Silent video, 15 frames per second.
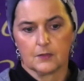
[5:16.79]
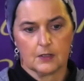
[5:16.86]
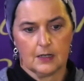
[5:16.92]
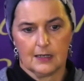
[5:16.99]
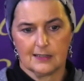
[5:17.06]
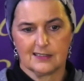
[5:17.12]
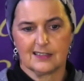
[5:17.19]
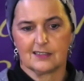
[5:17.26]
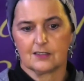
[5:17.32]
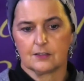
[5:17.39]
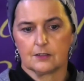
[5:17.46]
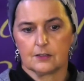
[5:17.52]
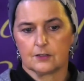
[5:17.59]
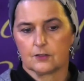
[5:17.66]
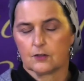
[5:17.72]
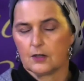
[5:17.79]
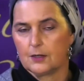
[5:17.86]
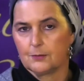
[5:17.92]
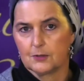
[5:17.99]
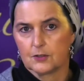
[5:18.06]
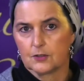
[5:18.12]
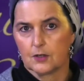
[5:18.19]
as it's
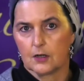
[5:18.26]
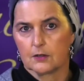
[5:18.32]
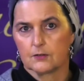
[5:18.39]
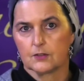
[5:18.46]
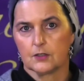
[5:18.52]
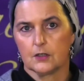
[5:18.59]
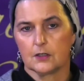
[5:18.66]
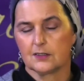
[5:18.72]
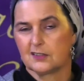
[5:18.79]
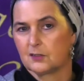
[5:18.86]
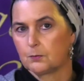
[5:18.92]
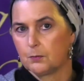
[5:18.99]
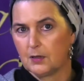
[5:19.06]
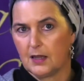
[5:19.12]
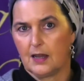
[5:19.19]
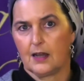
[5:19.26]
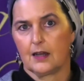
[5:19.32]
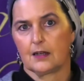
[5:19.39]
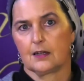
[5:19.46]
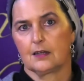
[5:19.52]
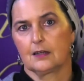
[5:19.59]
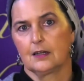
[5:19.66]
described in Song of Songs, is
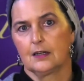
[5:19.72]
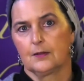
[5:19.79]
black.